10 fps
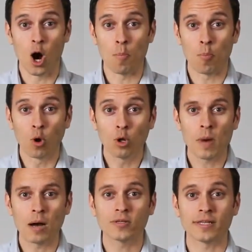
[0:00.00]
a pole
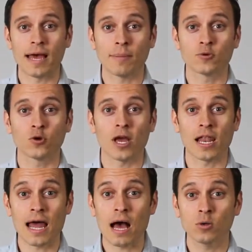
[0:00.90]
mount adapter
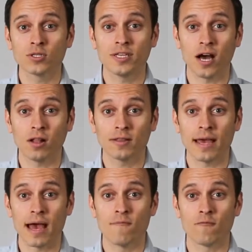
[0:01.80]
allows the Alti
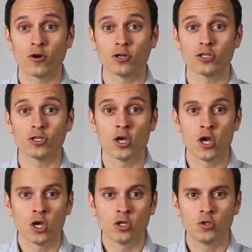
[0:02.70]
M version
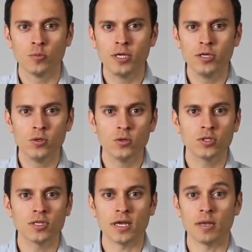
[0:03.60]
to be
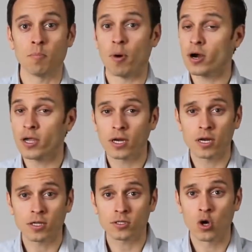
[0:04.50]
used in parking
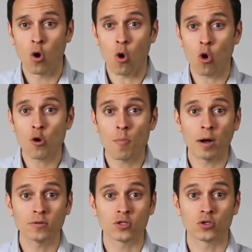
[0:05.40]
lots or
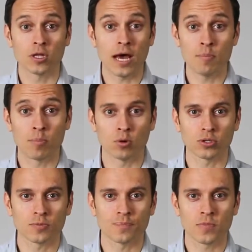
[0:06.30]
mounted to light poles.